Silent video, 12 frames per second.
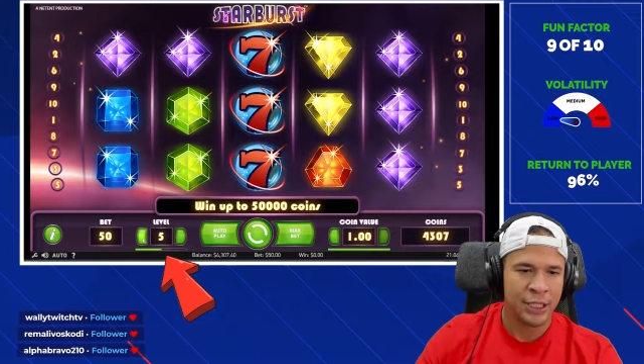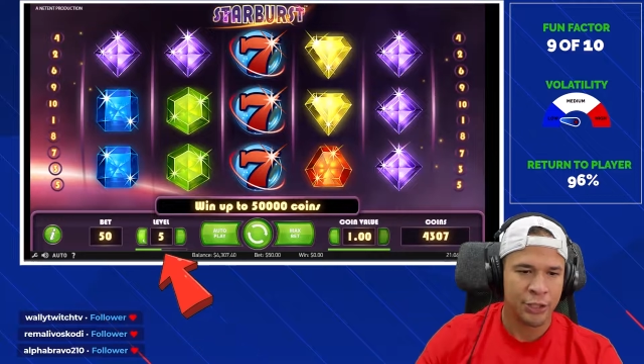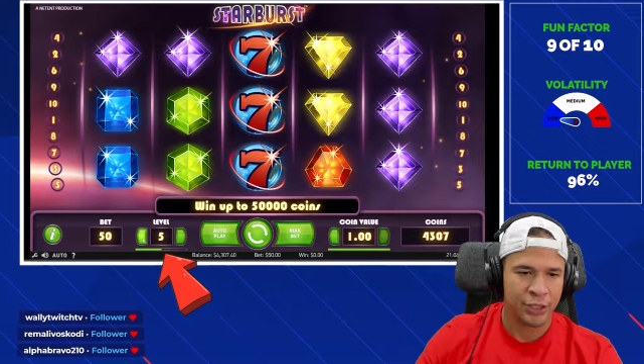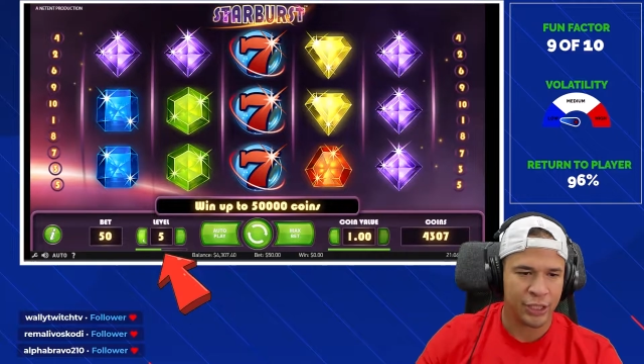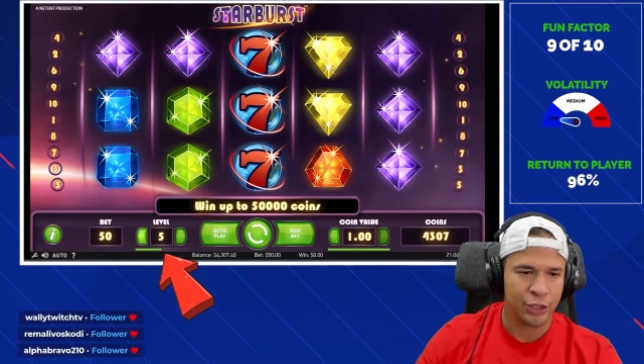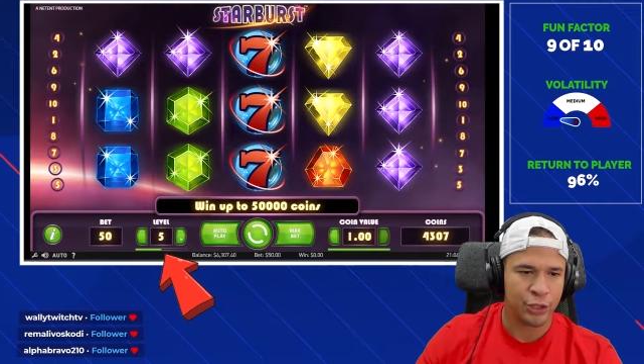
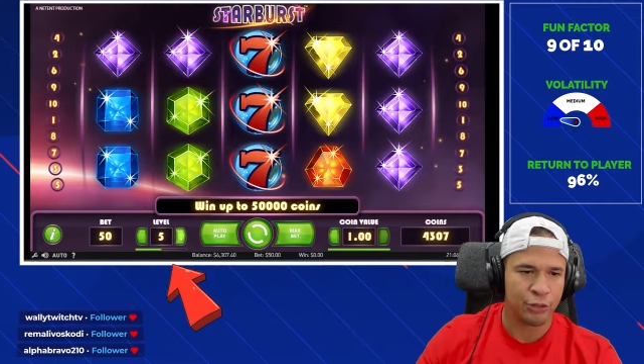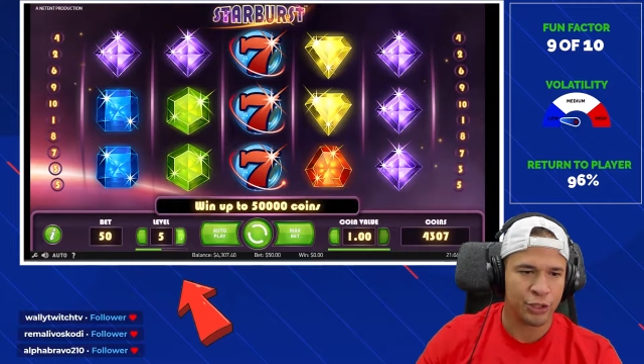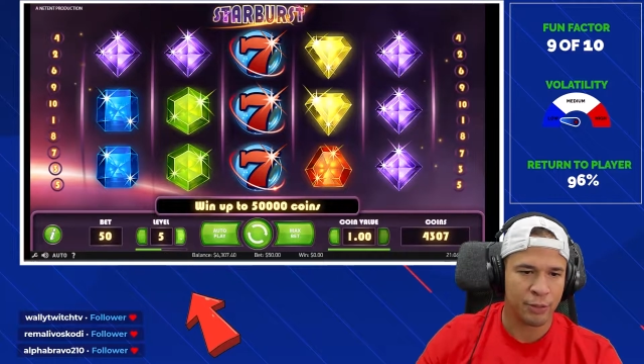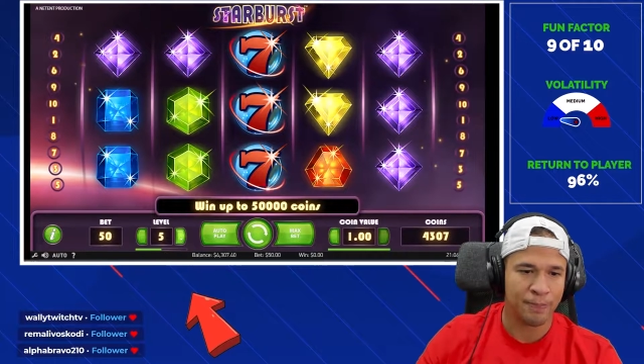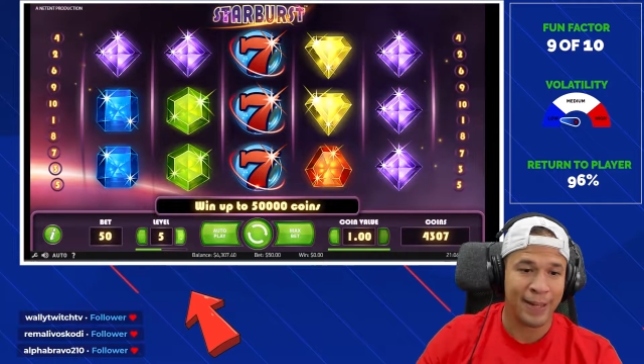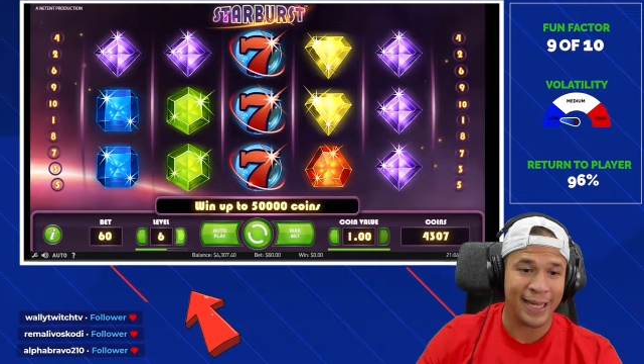so you can choose
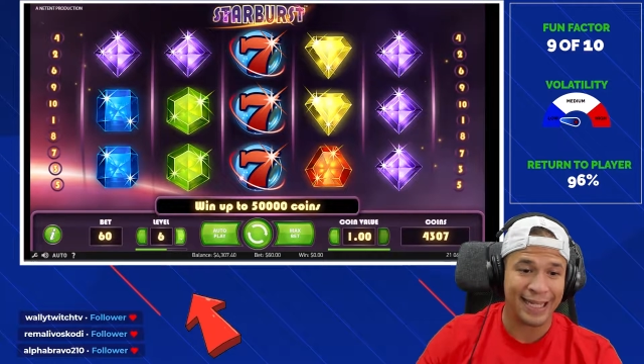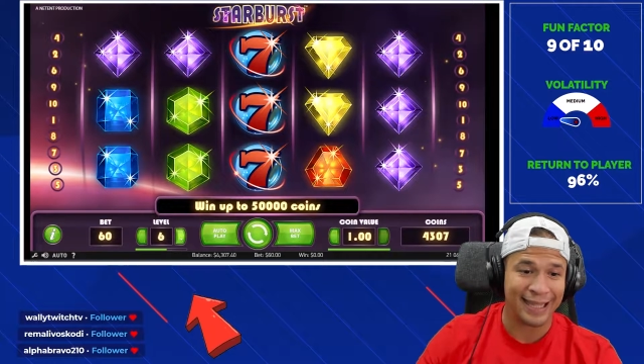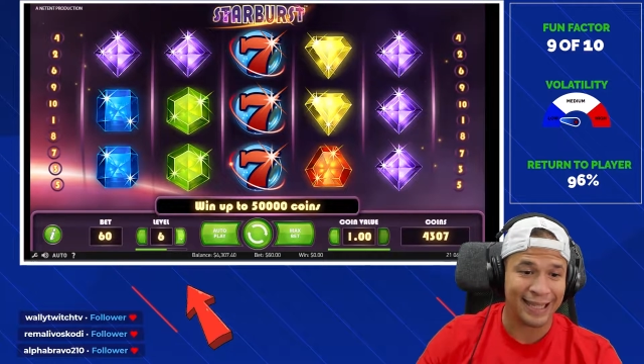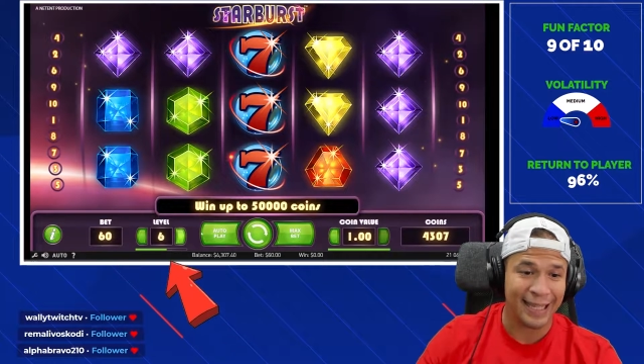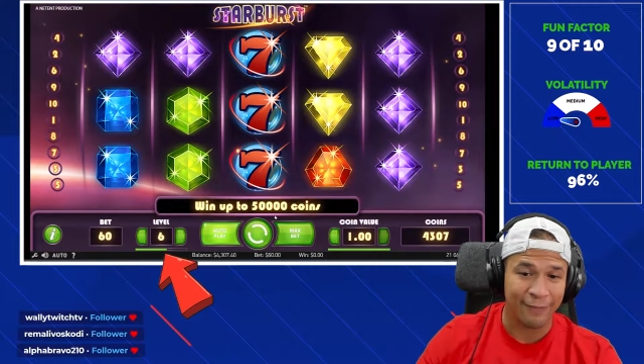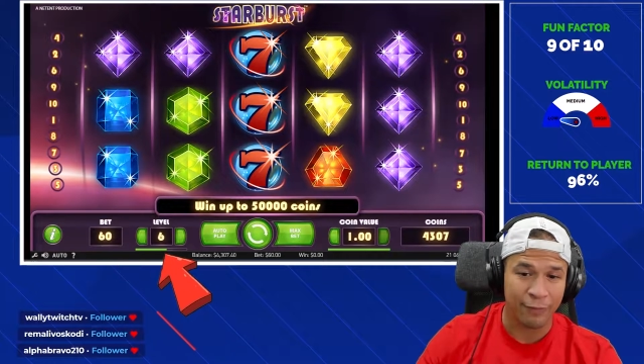your betting
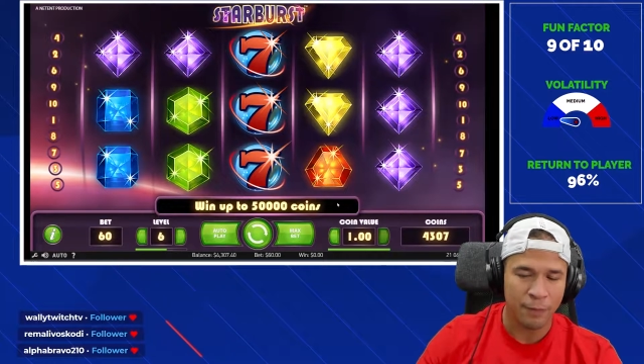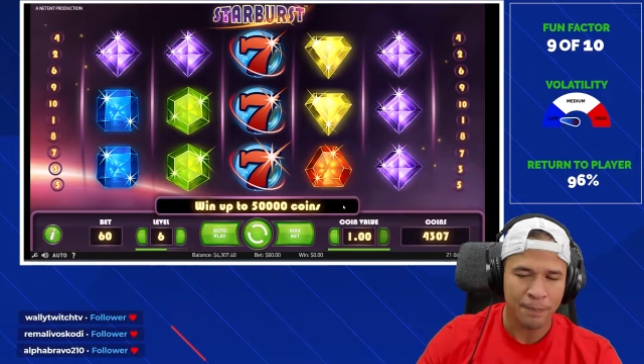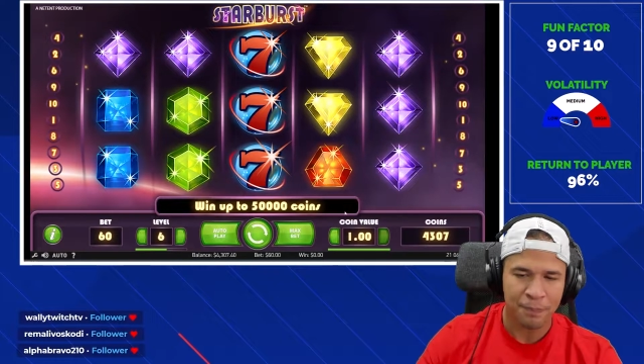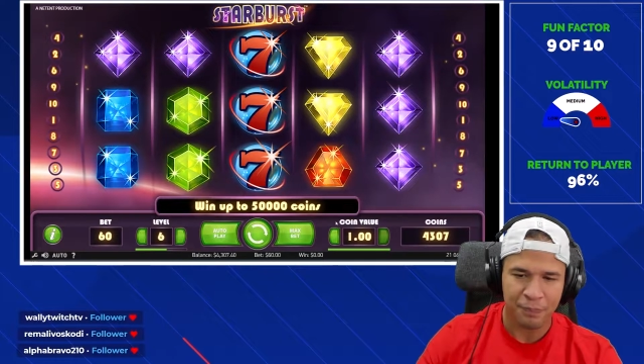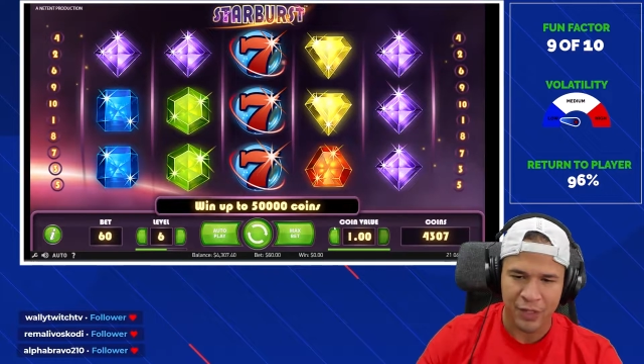level.